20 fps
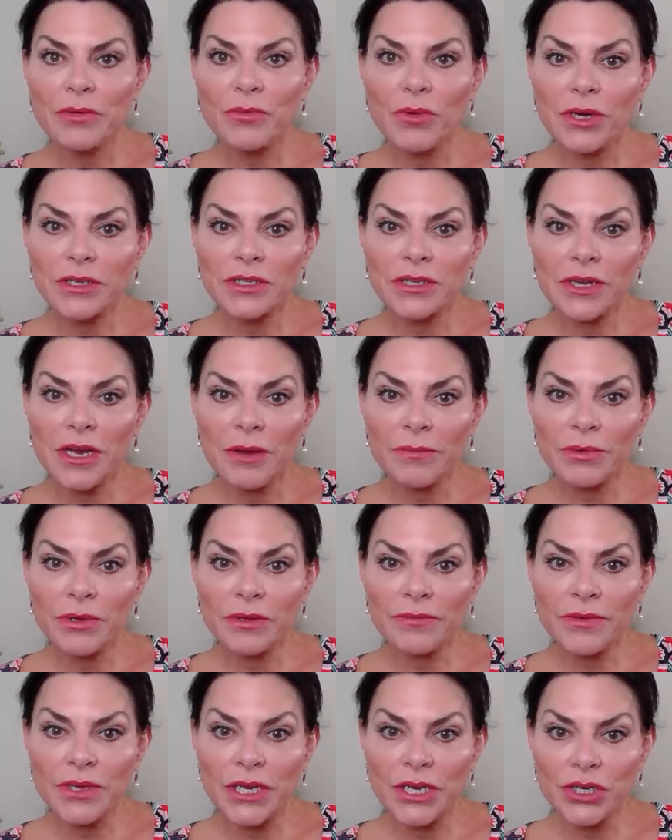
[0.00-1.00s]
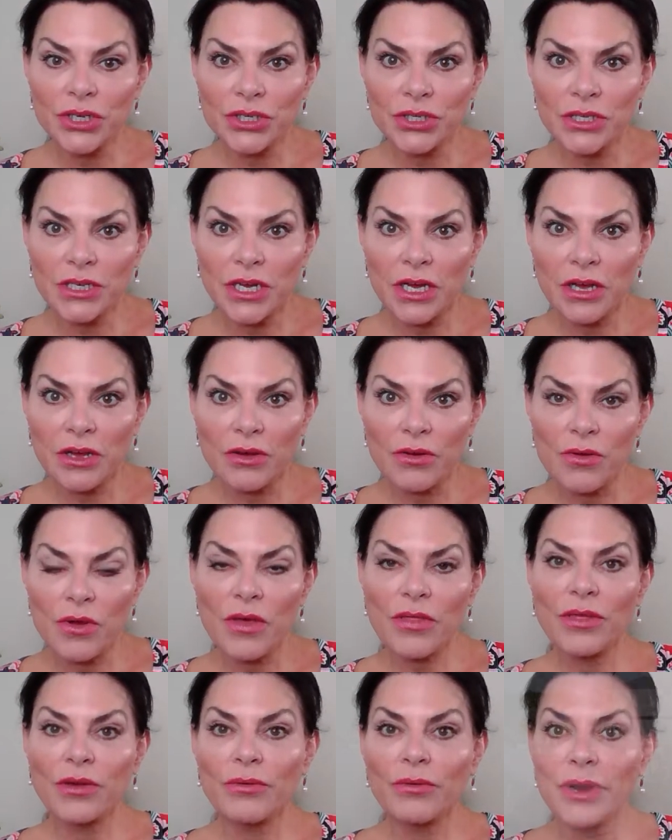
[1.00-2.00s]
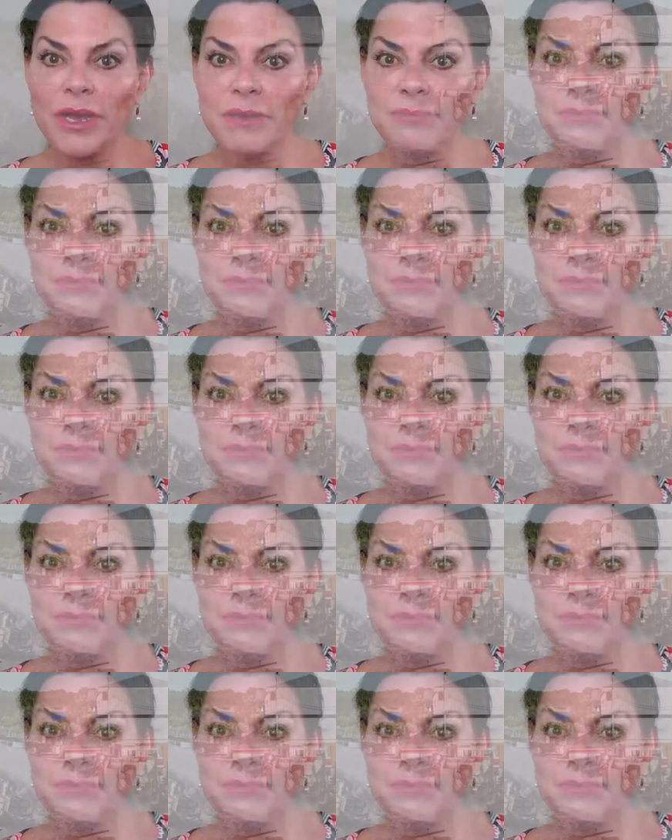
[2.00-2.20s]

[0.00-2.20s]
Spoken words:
was a couple of years ago, the Red